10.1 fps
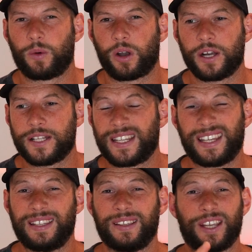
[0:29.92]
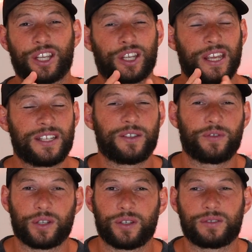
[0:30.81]
warranty, ease of
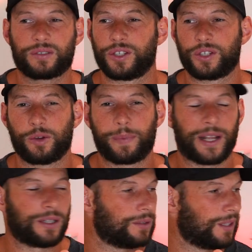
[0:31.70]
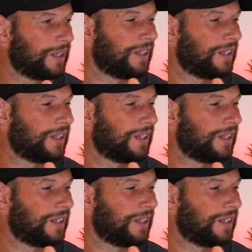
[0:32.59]
use, control panel,